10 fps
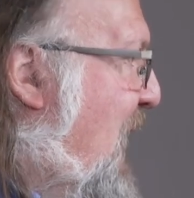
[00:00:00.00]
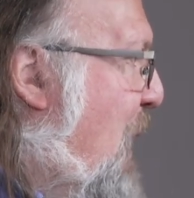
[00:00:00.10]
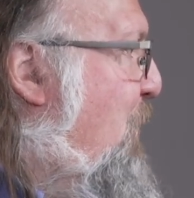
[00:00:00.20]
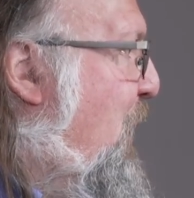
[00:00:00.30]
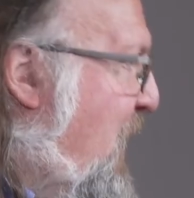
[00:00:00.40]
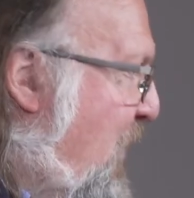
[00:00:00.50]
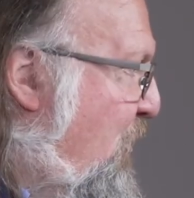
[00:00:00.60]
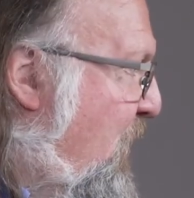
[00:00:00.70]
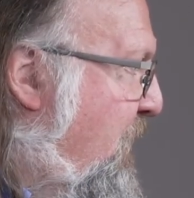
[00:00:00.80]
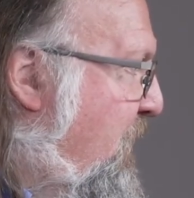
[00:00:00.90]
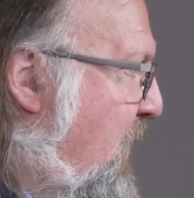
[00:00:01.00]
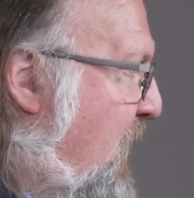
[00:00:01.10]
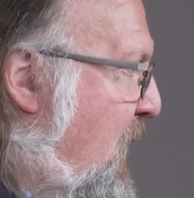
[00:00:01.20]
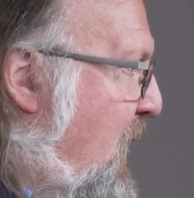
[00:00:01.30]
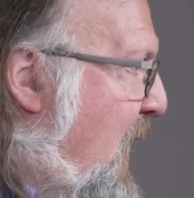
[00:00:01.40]
applications.
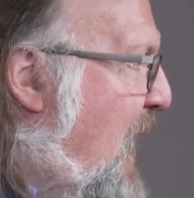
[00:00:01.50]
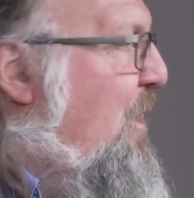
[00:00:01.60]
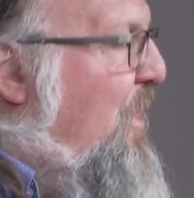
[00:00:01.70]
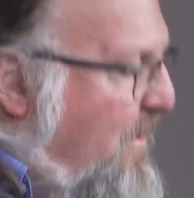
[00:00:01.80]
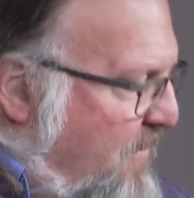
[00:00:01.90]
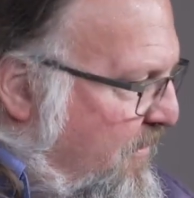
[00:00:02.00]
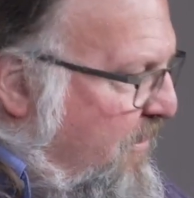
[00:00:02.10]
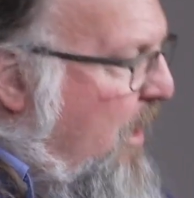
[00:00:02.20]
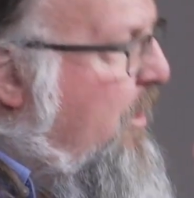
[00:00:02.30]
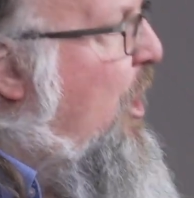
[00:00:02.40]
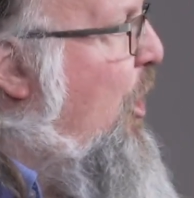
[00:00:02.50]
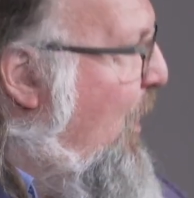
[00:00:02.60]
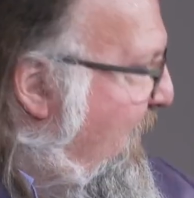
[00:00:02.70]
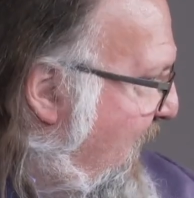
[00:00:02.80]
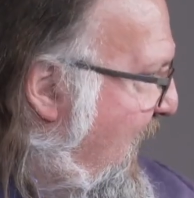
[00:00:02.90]
And they suck
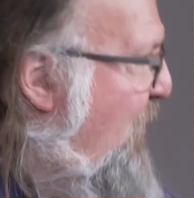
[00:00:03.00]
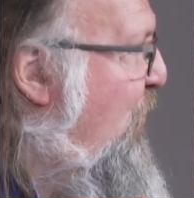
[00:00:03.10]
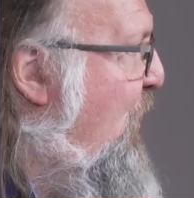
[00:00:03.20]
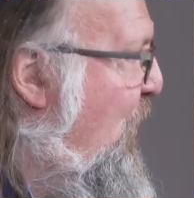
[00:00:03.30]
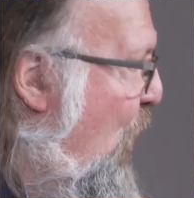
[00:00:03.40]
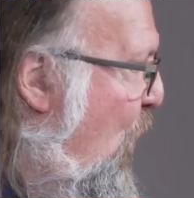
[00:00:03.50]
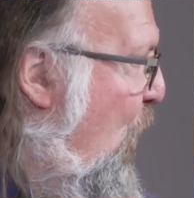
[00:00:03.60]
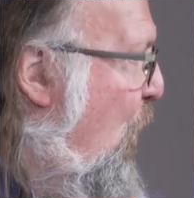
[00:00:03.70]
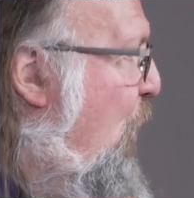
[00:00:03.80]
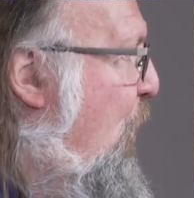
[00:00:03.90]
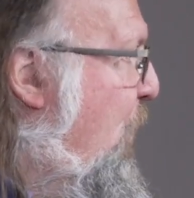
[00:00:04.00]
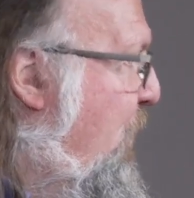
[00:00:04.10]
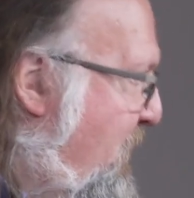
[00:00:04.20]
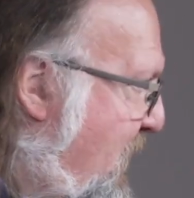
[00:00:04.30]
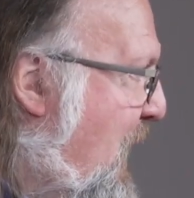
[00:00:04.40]
our attention all
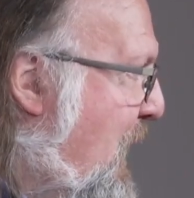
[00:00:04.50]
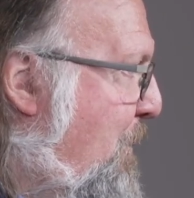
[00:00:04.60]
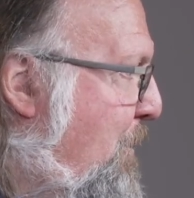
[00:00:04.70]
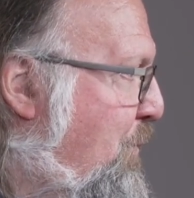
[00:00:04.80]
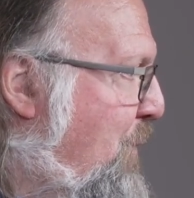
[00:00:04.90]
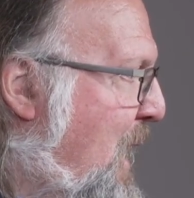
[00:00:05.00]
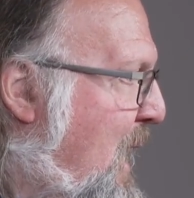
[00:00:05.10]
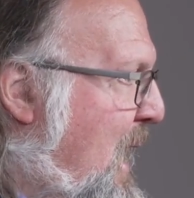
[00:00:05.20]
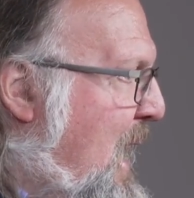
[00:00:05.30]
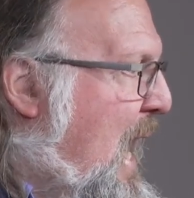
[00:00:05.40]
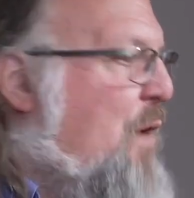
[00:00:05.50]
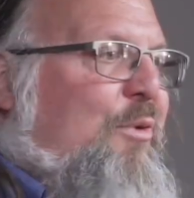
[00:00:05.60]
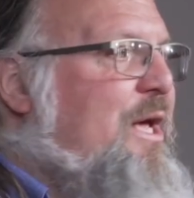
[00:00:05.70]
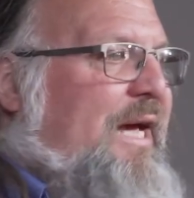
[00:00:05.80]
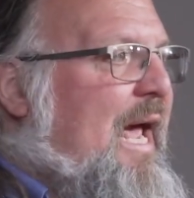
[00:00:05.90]
the time. And
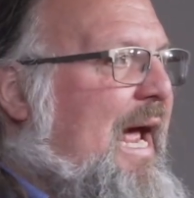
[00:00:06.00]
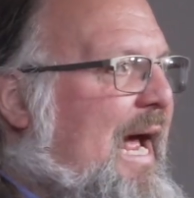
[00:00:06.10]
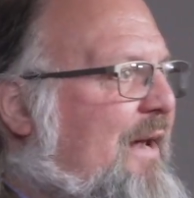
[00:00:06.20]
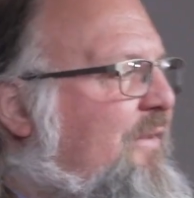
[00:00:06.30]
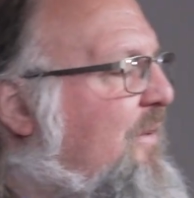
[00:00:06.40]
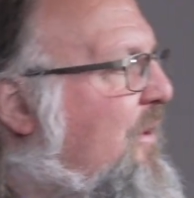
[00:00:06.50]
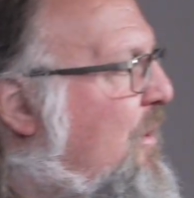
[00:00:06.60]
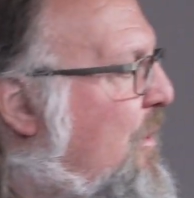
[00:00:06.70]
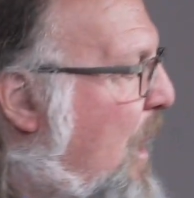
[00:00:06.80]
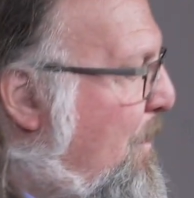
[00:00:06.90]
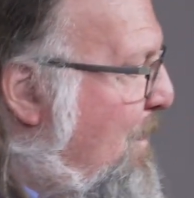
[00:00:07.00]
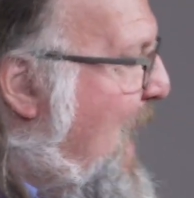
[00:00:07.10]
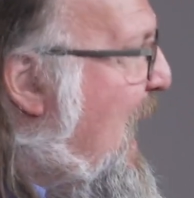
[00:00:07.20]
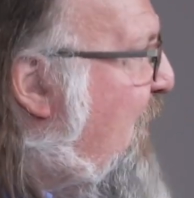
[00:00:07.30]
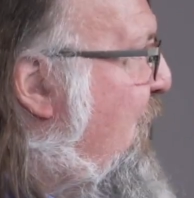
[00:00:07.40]
we can't
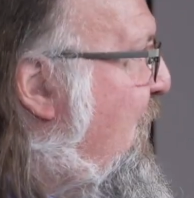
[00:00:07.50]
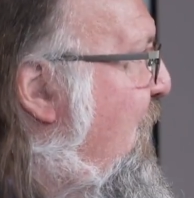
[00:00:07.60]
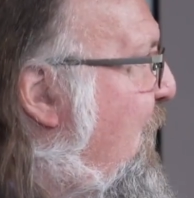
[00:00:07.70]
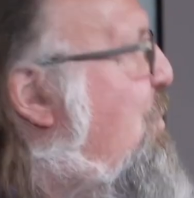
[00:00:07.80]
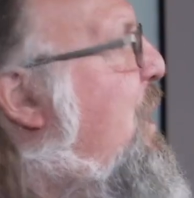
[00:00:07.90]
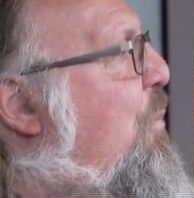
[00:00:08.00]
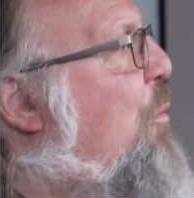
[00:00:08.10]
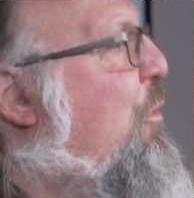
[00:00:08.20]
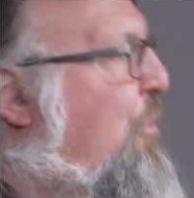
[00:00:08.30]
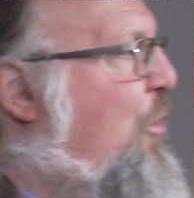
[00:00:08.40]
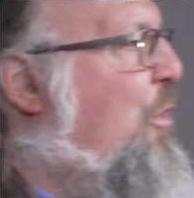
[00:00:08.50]
imagine that people will turn